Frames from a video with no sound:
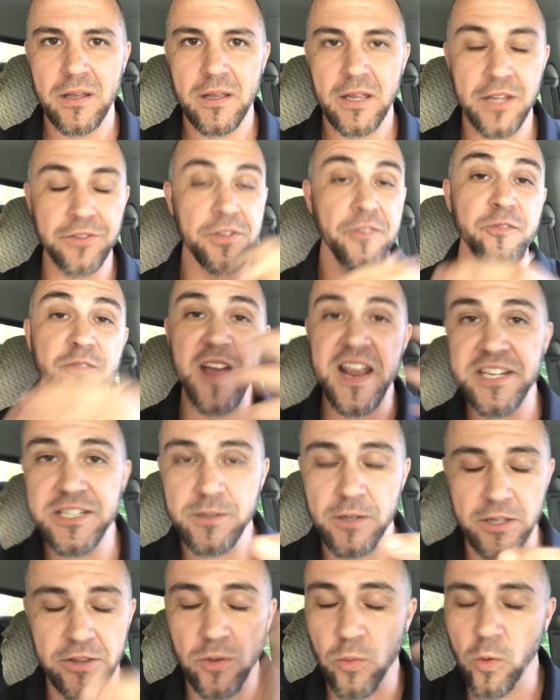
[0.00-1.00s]
in
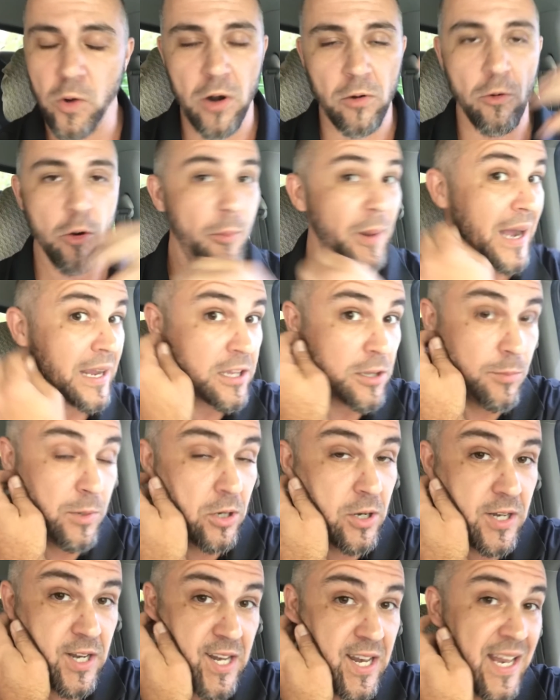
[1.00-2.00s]
the War Robot
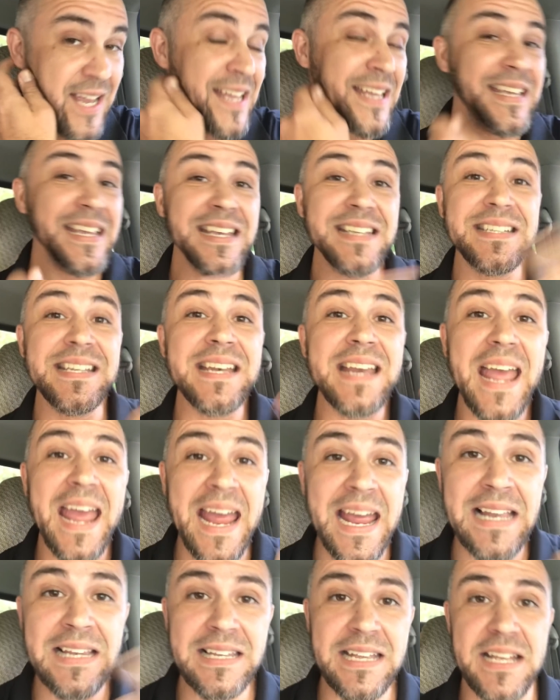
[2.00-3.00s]
community is an
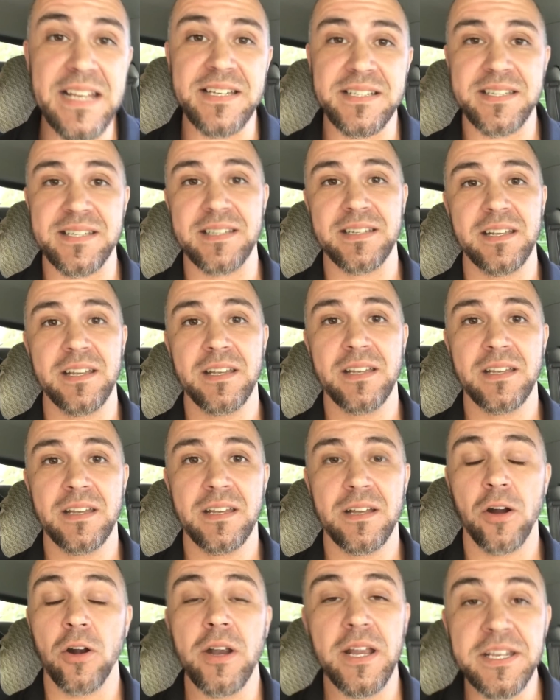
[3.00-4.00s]
alias
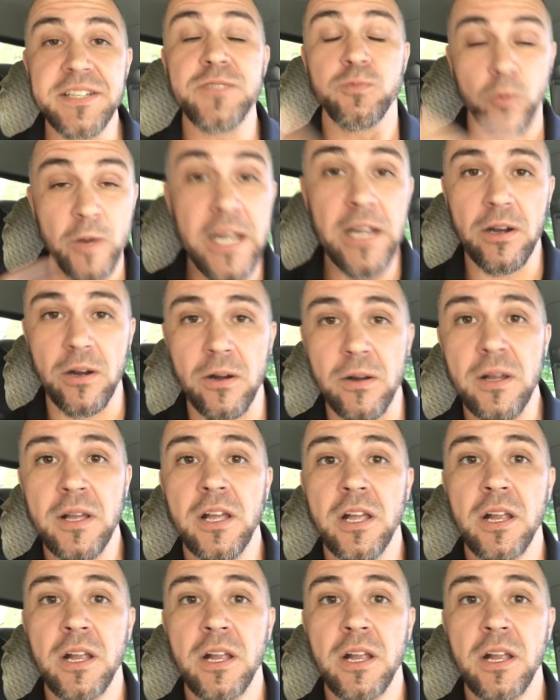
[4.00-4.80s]
or is real.